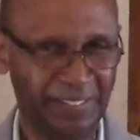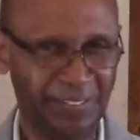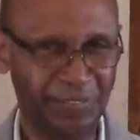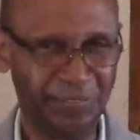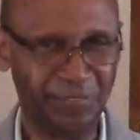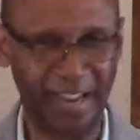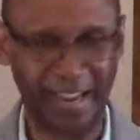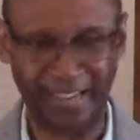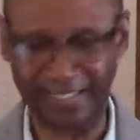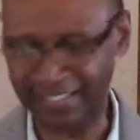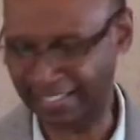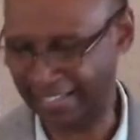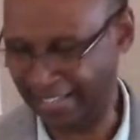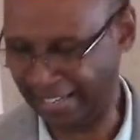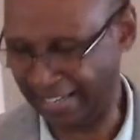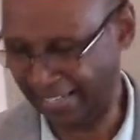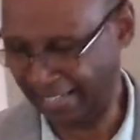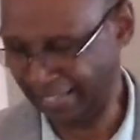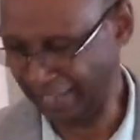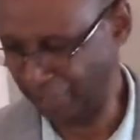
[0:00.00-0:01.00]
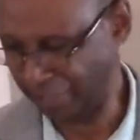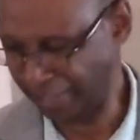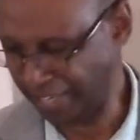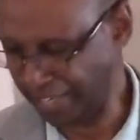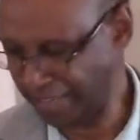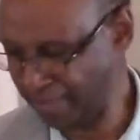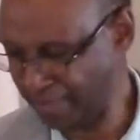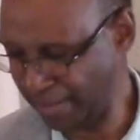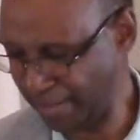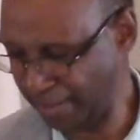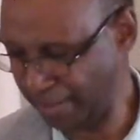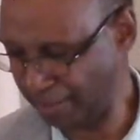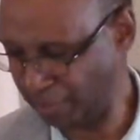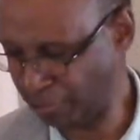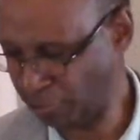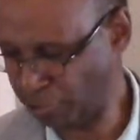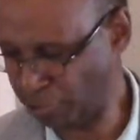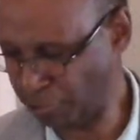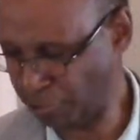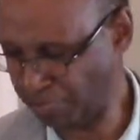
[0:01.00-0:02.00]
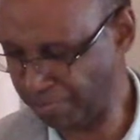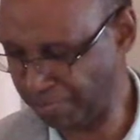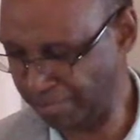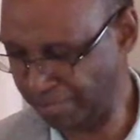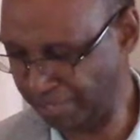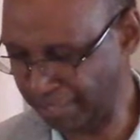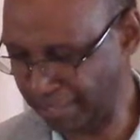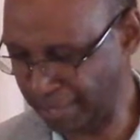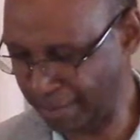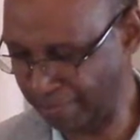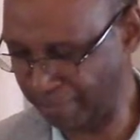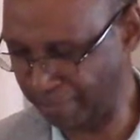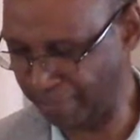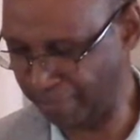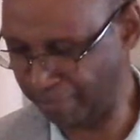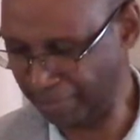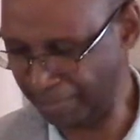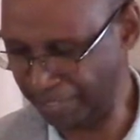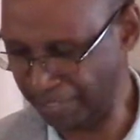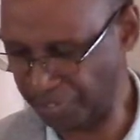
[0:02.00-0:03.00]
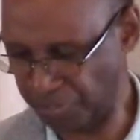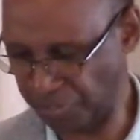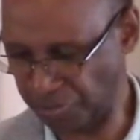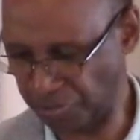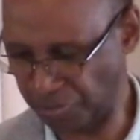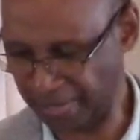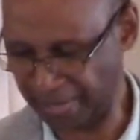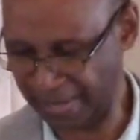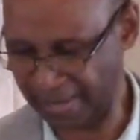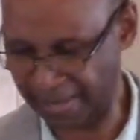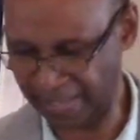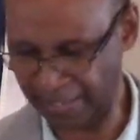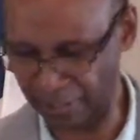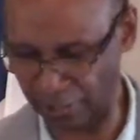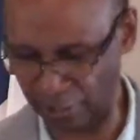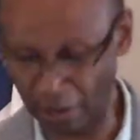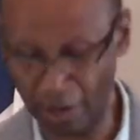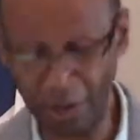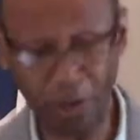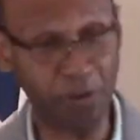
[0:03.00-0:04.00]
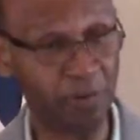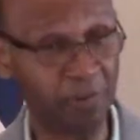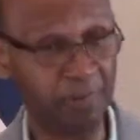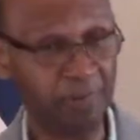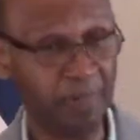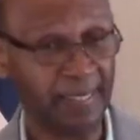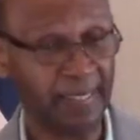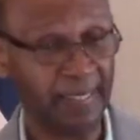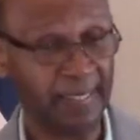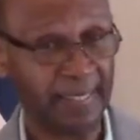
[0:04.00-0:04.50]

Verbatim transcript: In fact, uh, her email showed me a couple of places where I could go